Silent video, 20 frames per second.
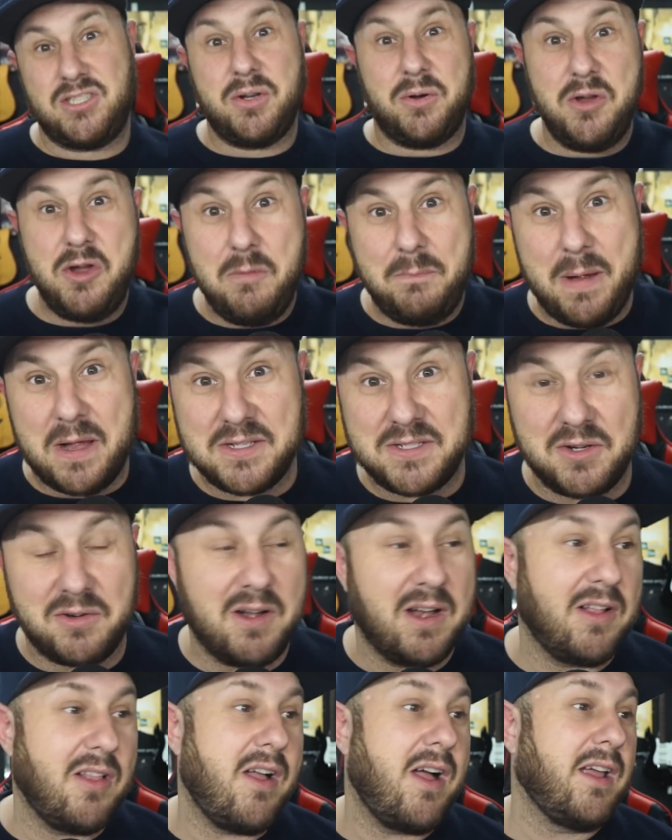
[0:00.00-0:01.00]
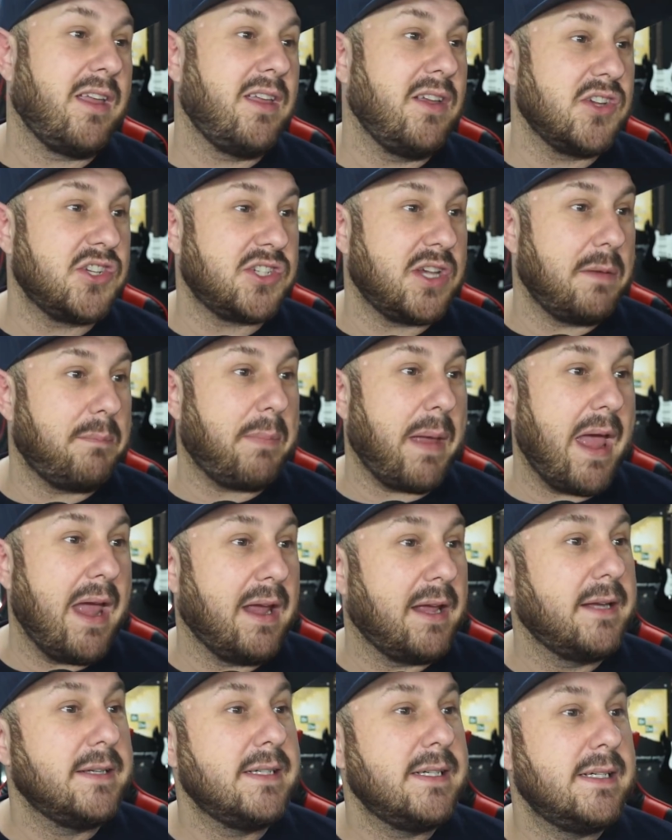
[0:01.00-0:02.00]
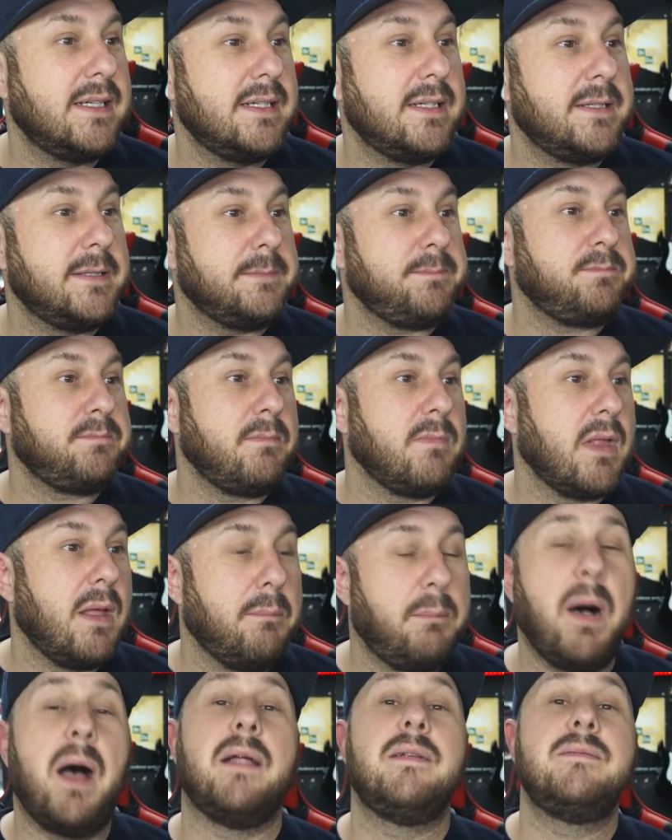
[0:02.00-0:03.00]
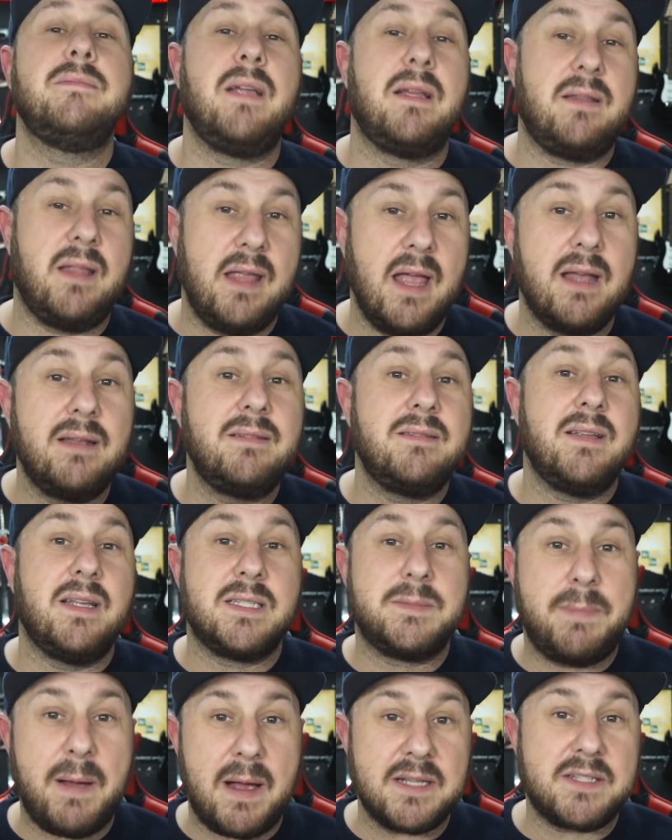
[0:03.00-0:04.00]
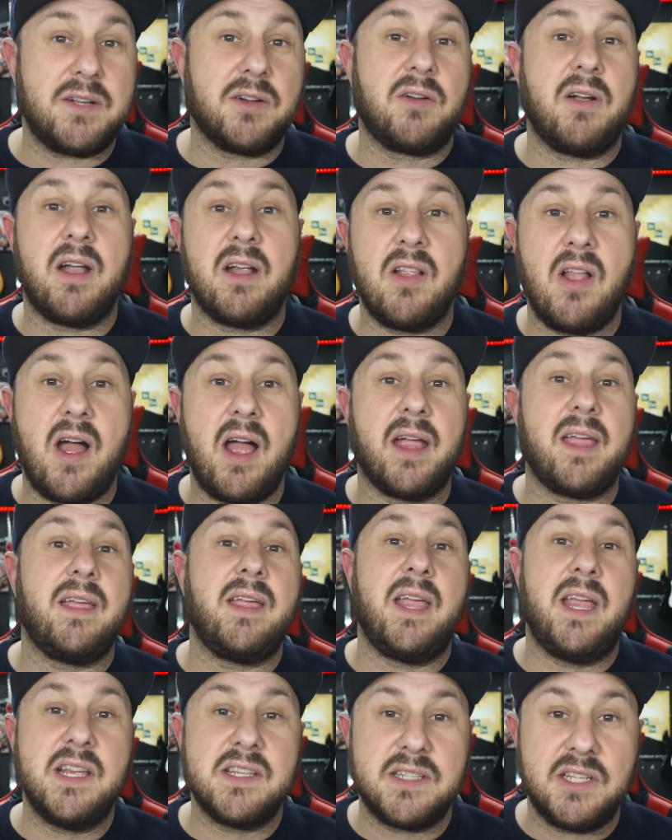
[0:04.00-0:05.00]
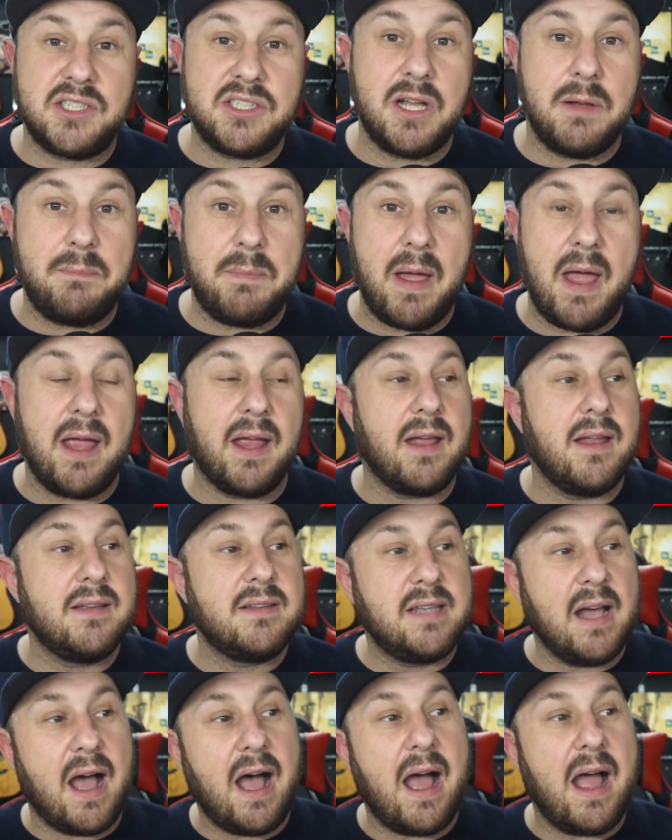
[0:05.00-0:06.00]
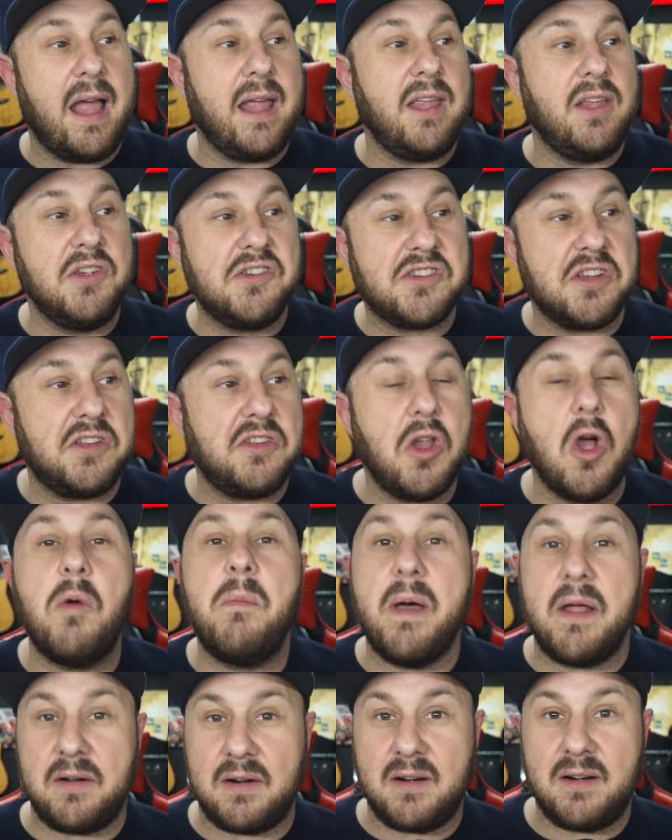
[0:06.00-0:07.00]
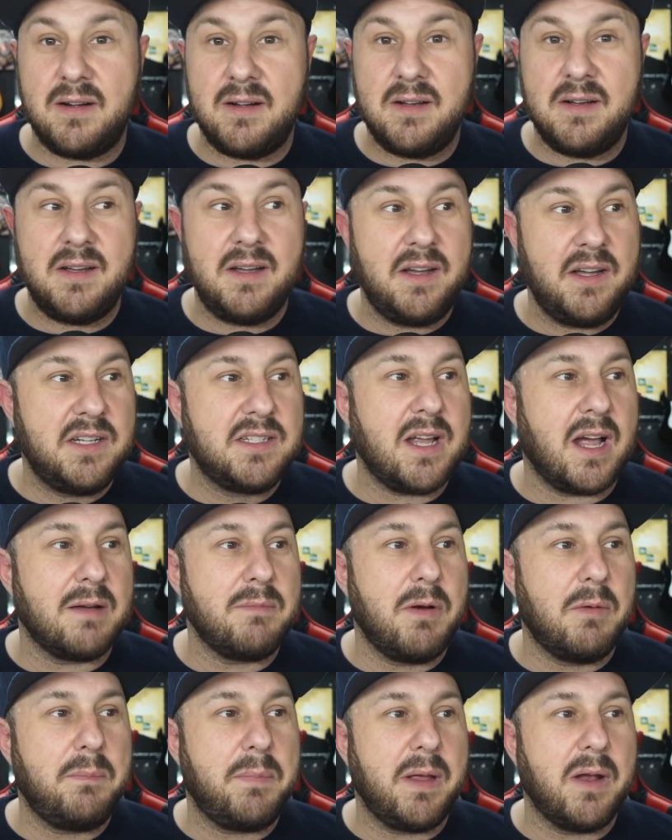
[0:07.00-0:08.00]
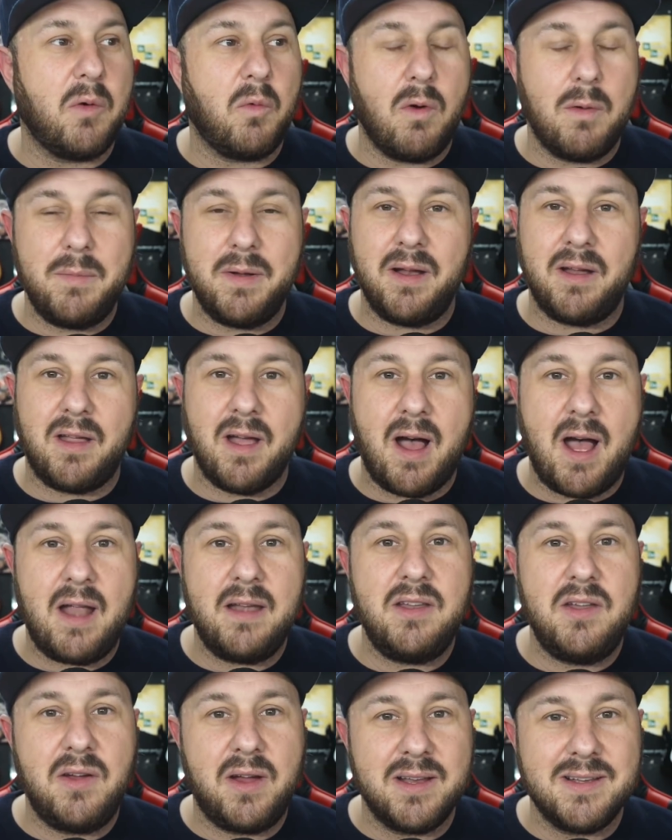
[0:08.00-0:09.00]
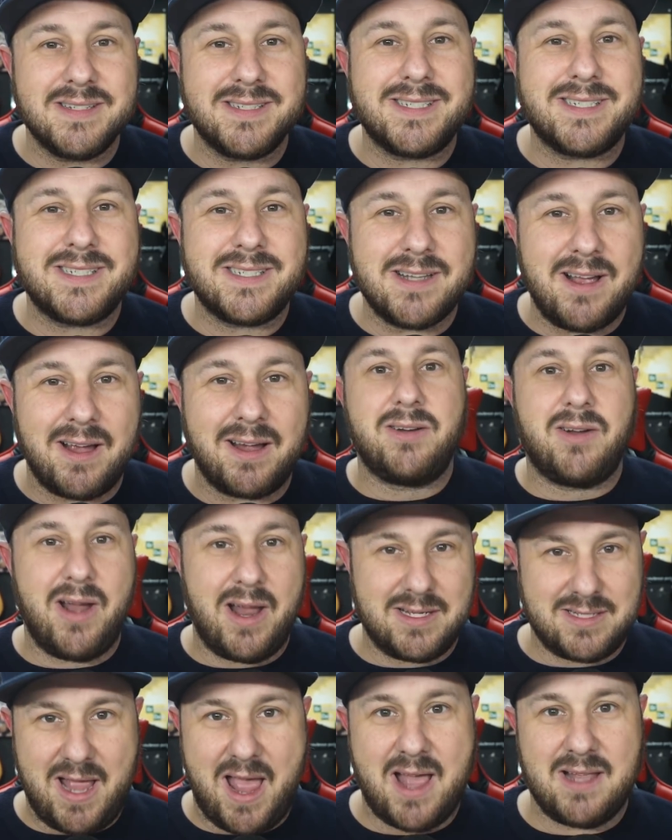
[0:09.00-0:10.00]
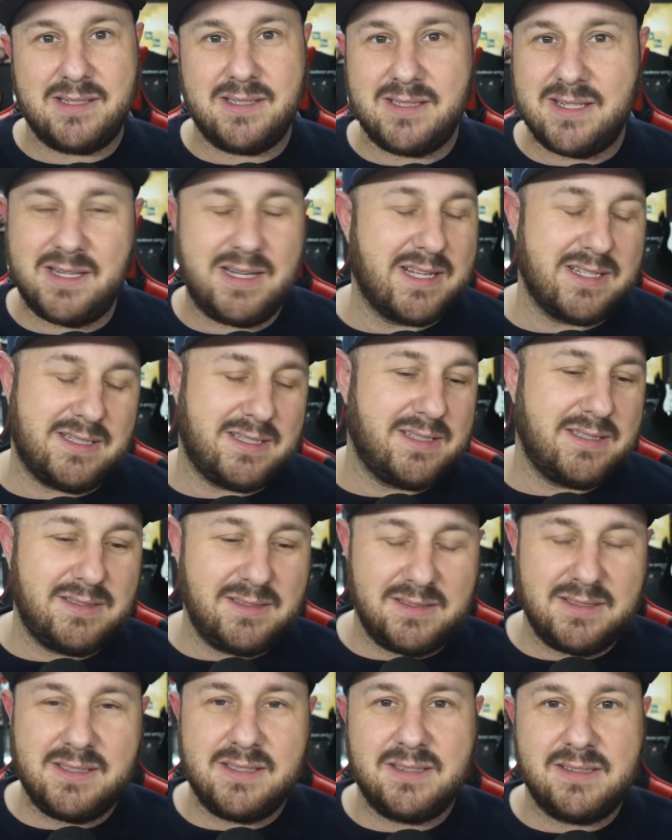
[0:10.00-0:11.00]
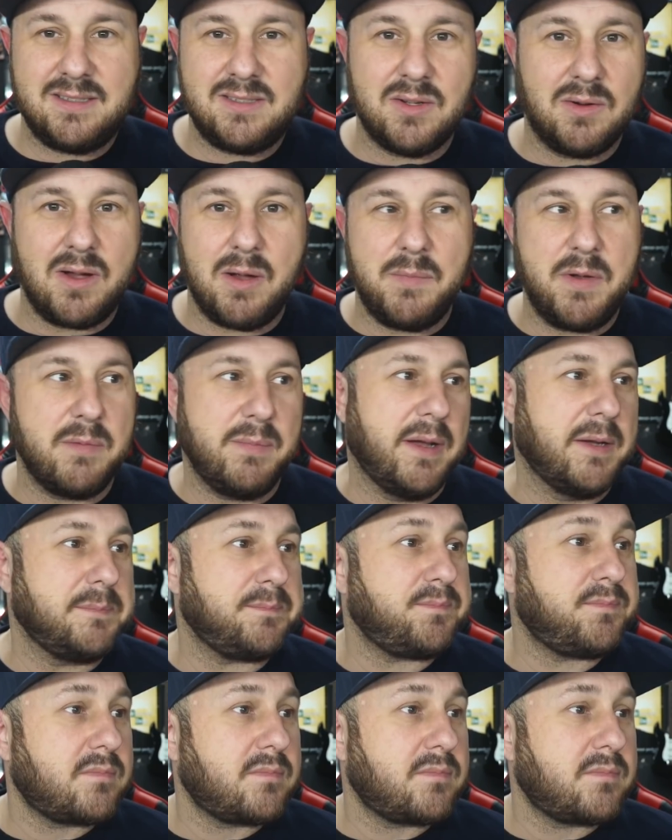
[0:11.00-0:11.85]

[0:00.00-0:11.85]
So are you, Pastor Greg Locke, you shitbag. But at the end, it's Pastor Greg Locke. He's the shitbag. Ty, you should know better. You're talking about being a woman of God? You can suck Greg's ass because don't come near me.